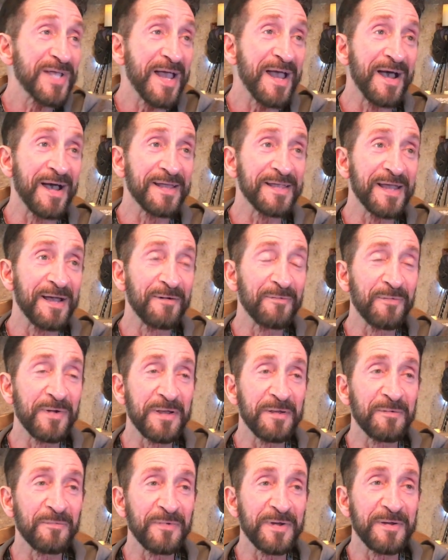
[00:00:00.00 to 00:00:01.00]
yeah, yeah,
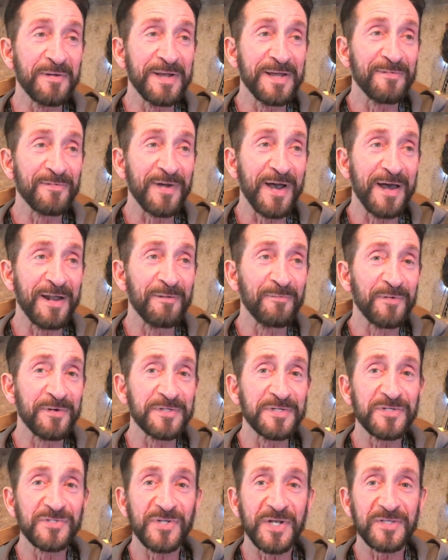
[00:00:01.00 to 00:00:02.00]
we we, we kind of we're
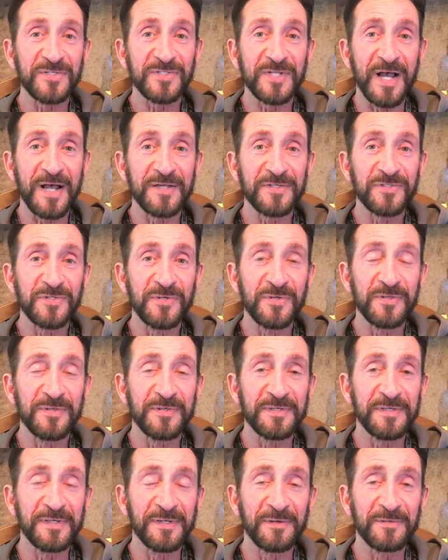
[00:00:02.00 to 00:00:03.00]
desensitized
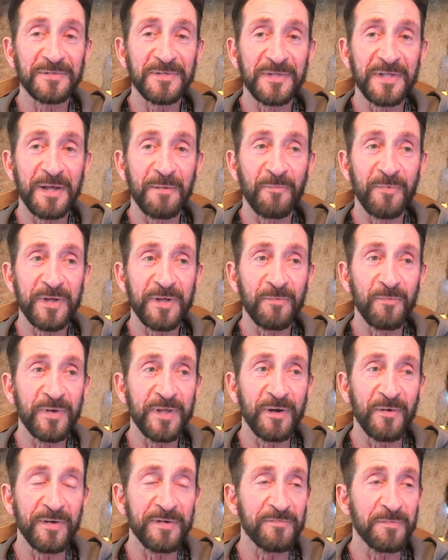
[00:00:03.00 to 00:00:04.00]
to you know to them. We
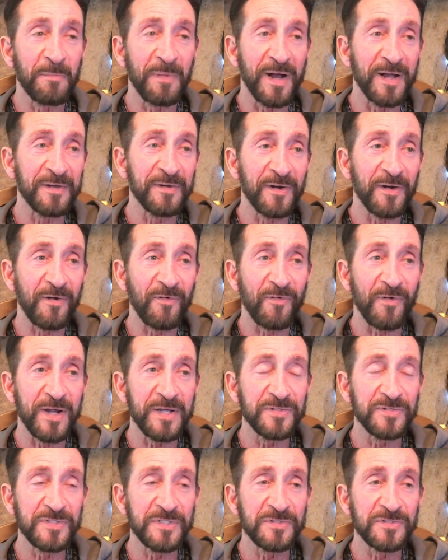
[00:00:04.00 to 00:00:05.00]
we don't even mind their
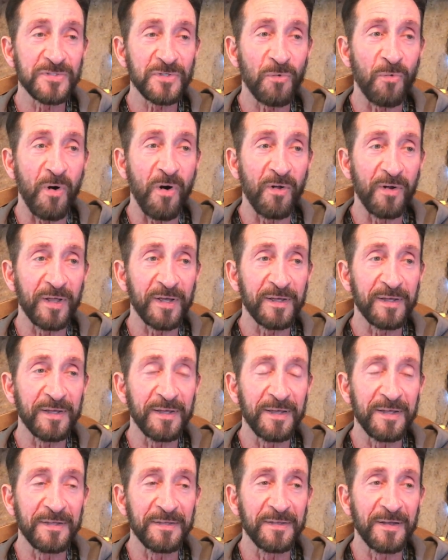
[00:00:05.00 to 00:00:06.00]
crazy
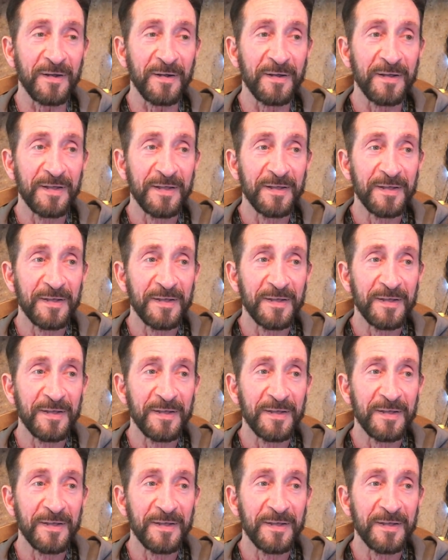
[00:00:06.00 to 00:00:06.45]
squalling and. Uh,